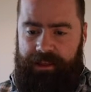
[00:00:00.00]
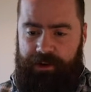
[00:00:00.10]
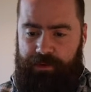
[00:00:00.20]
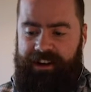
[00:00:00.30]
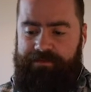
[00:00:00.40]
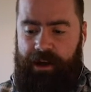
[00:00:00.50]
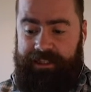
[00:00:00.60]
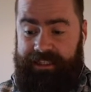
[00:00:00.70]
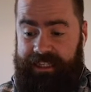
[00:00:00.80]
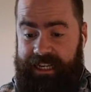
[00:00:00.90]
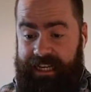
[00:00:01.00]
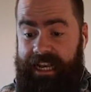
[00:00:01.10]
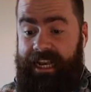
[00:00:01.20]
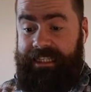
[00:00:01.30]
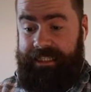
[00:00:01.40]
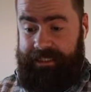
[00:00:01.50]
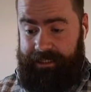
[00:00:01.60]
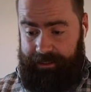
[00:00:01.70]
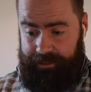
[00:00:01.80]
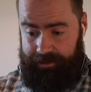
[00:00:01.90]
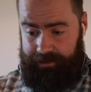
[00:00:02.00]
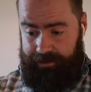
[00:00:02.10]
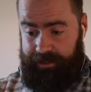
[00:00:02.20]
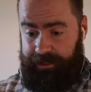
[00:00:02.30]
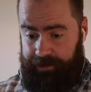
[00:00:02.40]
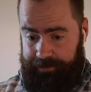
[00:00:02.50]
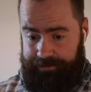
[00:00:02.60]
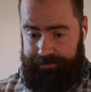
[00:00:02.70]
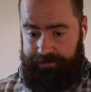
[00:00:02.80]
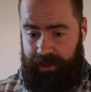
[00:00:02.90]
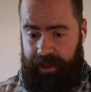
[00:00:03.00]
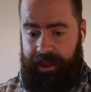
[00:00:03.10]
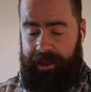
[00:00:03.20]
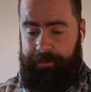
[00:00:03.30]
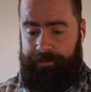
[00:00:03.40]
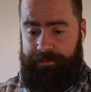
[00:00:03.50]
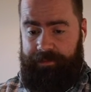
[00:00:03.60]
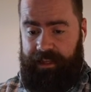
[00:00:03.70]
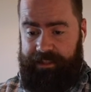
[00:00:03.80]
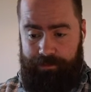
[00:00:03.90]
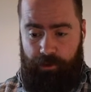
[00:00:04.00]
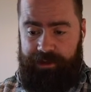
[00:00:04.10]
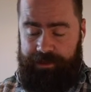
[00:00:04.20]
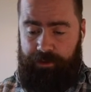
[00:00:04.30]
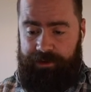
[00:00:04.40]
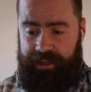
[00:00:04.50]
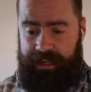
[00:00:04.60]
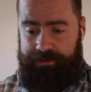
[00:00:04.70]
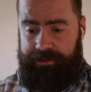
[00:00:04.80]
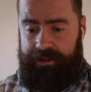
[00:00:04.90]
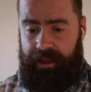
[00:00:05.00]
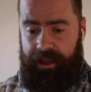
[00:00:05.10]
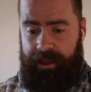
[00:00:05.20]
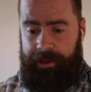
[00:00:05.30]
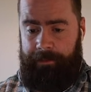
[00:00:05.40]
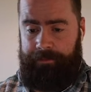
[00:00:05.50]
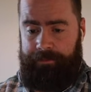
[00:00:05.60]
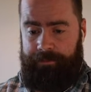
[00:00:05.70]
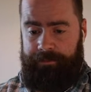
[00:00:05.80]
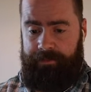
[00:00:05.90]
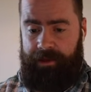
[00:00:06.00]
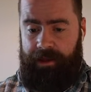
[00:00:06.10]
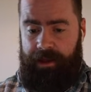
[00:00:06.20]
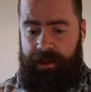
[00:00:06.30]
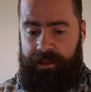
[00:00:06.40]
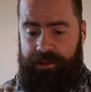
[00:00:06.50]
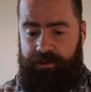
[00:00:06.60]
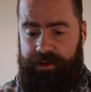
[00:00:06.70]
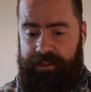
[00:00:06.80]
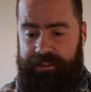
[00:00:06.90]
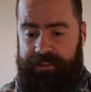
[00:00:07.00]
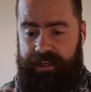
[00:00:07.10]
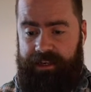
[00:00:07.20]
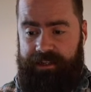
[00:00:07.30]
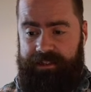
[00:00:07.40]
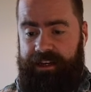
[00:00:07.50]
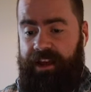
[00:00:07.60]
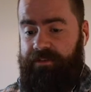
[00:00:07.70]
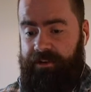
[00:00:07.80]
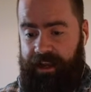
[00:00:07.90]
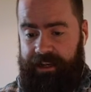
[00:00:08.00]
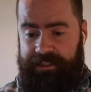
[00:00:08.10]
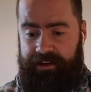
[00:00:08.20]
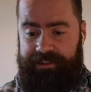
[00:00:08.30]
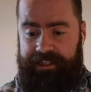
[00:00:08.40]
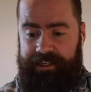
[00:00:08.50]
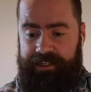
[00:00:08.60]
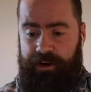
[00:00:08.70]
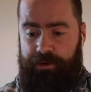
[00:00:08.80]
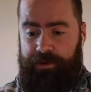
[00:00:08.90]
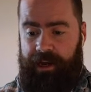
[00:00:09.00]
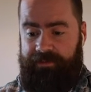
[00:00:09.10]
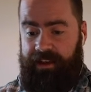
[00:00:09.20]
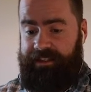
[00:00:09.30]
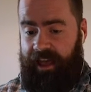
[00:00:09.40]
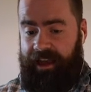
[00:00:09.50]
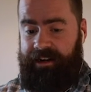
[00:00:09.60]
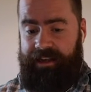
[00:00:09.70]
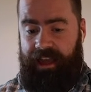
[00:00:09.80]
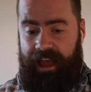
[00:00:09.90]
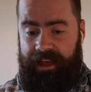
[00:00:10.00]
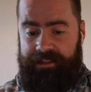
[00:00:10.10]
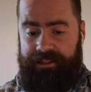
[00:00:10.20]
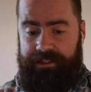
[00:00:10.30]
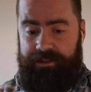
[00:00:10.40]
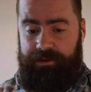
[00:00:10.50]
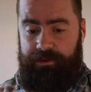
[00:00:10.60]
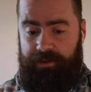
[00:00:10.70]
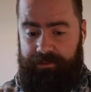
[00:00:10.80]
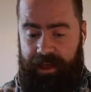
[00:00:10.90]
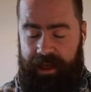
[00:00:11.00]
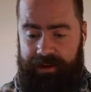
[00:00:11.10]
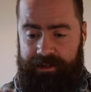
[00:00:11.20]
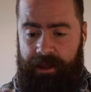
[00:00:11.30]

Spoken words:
The creative process isn't linear. That's important to point that out. There is never a case that I've seen it go kind of exactly as we've planned.